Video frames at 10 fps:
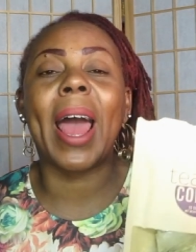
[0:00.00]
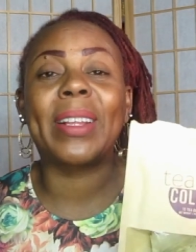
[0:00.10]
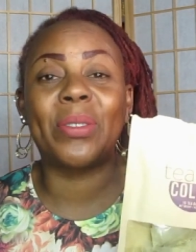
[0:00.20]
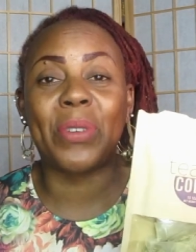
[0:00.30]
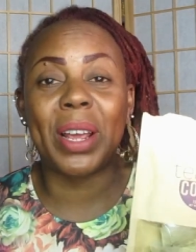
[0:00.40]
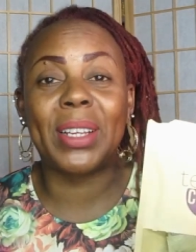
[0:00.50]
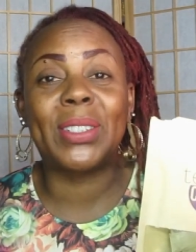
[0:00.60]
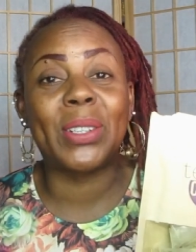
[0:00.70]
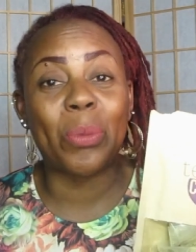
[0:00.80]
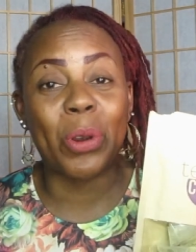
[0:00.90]

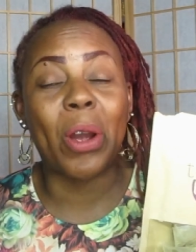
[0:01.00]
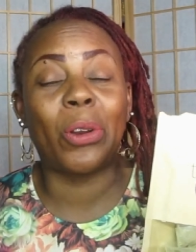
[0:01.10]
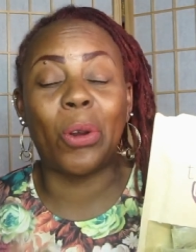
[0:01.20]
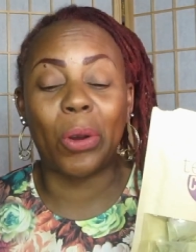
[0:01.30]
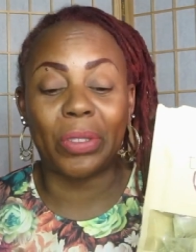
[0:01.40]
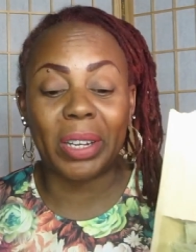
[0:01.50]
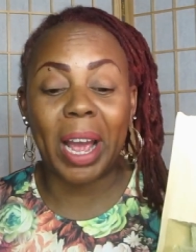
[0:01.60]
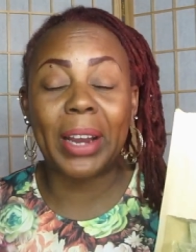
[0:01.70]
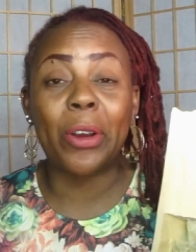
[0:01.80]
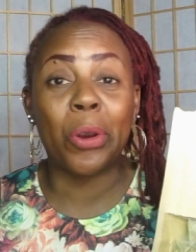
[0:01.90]
activating somewhere along the
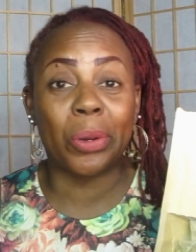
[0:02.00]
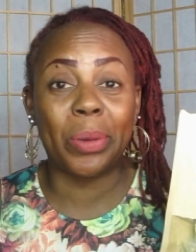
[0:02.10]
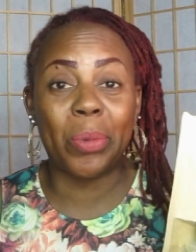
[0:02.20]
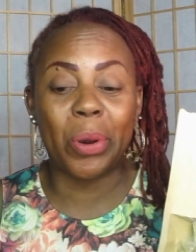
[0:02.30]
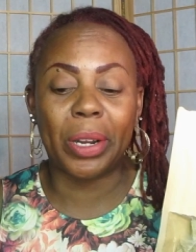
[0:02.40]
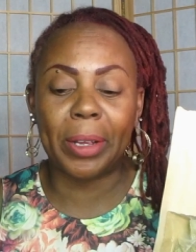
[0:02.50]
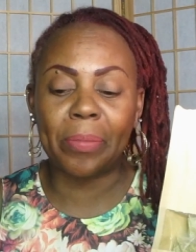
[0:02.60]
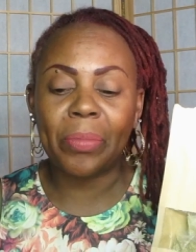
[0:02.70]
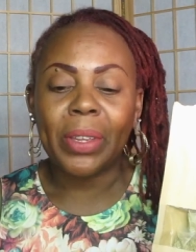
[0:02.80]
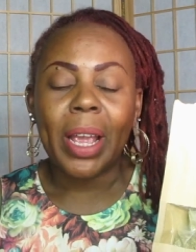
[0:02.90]
line early morning.